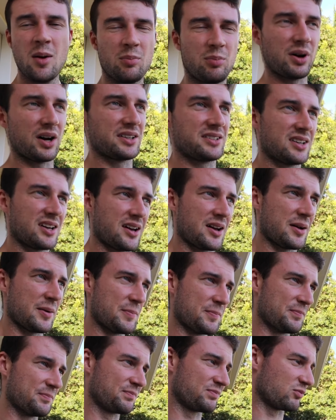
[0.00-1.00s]
But
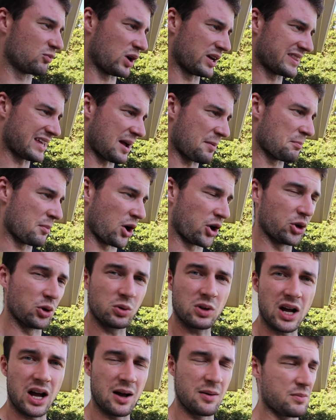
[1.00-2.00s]
when that modal
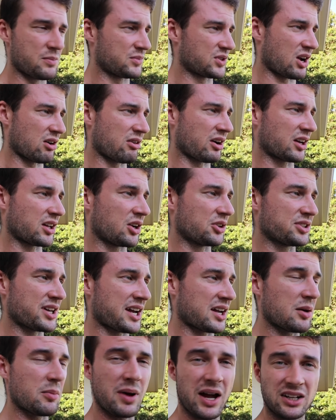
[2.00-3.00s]
comes, I reckon I'll
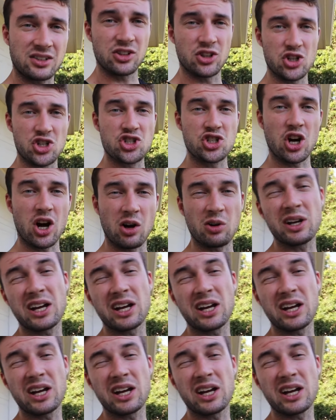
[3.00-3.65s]
take it back to the shop. I'll